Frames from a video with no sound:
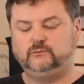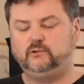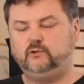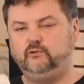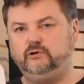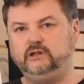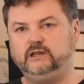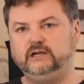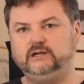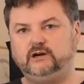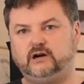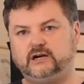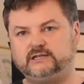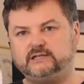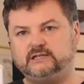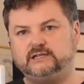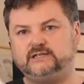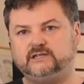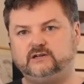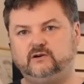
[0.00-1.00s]
really
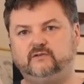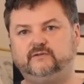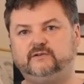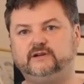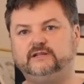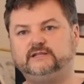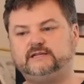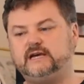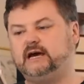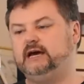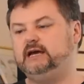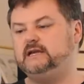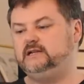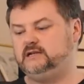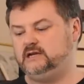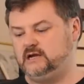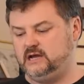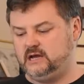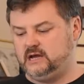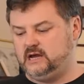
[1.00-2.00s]
nicely
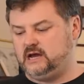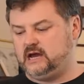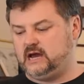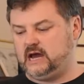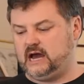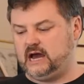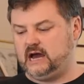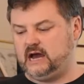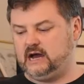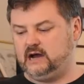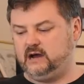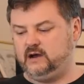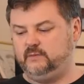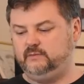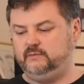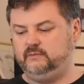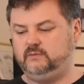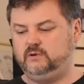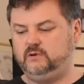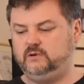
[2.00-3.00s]
self-contained,
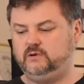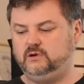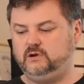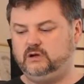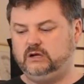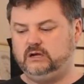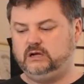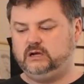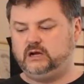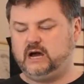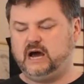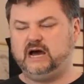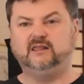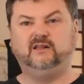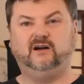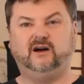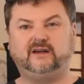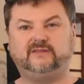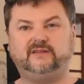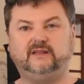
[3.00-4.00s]

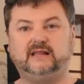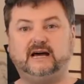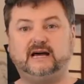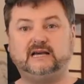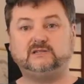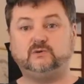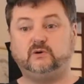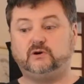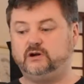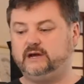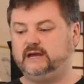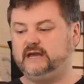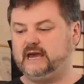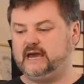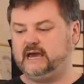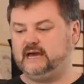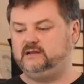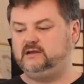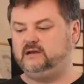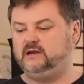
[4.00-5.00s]
unlike the last one I
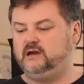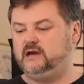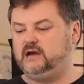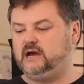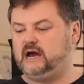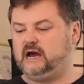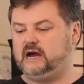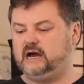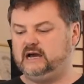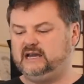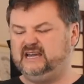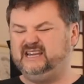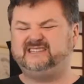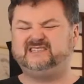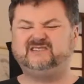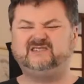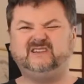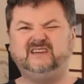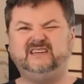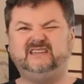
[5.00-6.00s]
had.
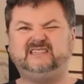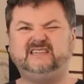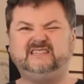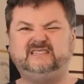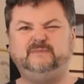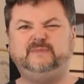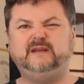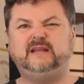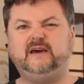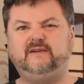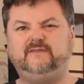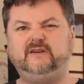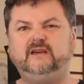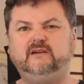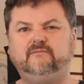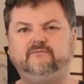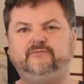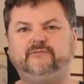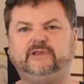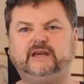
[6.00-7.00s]
It's a bit
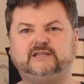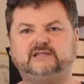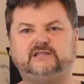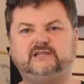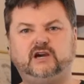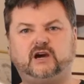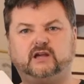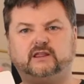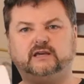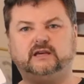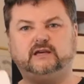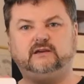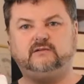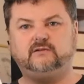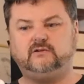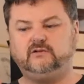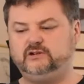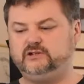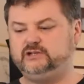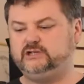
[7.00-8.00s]
heavy. That's the only
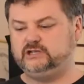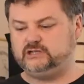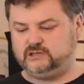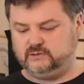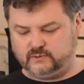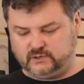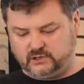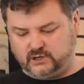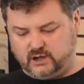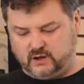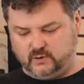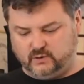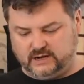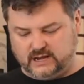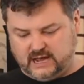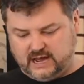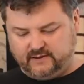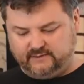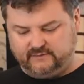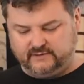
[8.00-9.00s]
criticism that I would
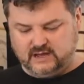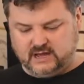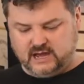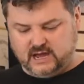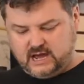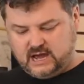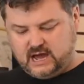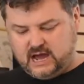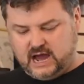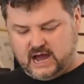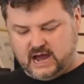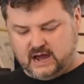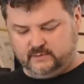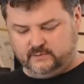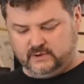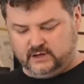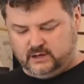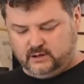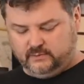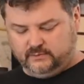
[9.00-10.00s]
have.
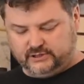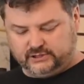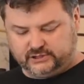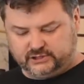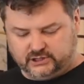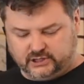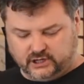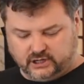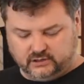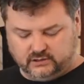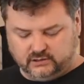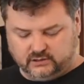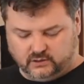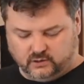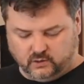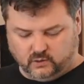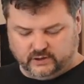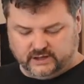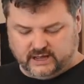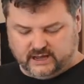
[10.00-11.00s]
But
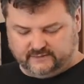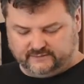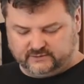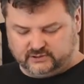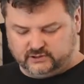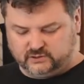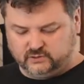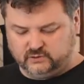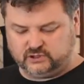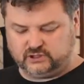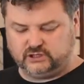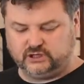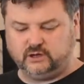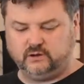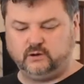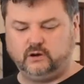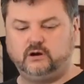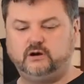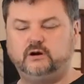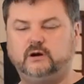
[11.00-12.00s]
all you have to do is
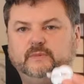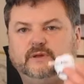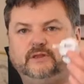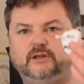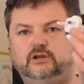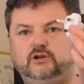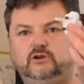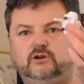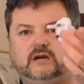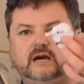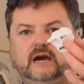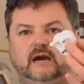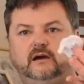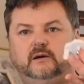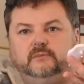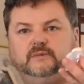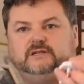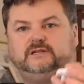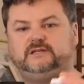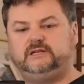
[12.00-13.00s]
I'm in the UK,
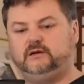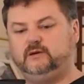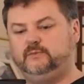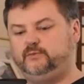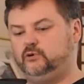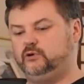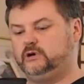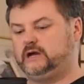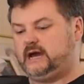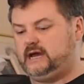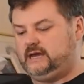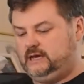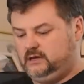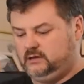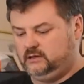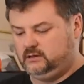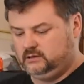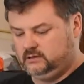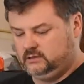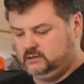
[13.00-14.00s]
I'm in Singapore,
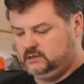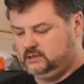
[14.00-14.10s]
KL.